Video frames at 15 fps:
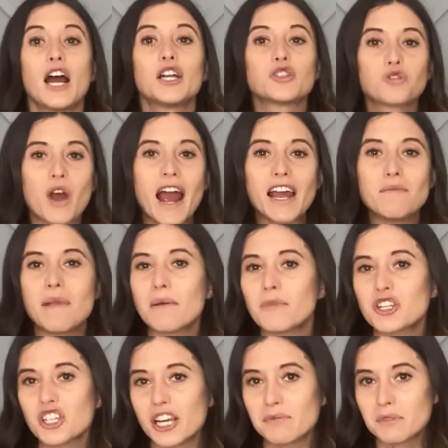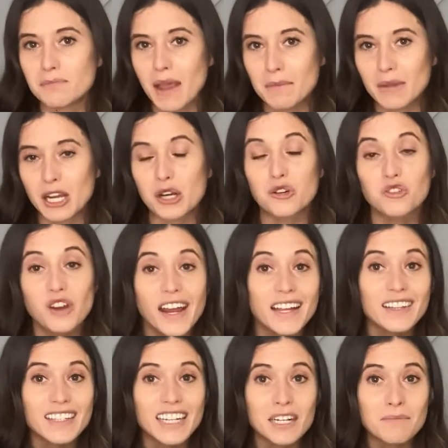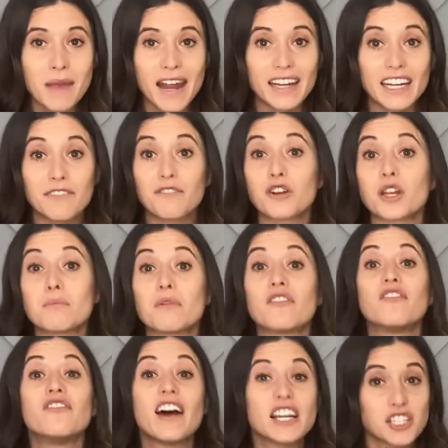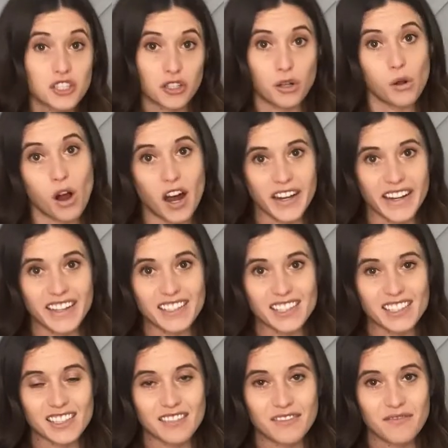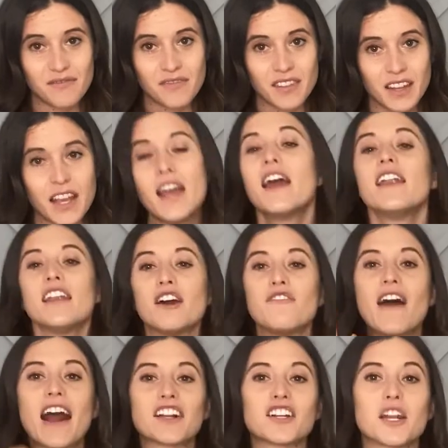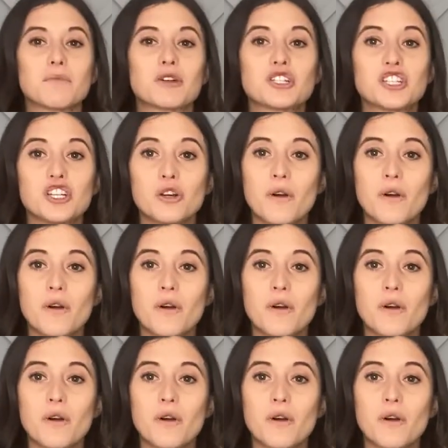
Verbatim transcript: Trial memberships may be a great lead magnet for the professional audience. Now, factor number 2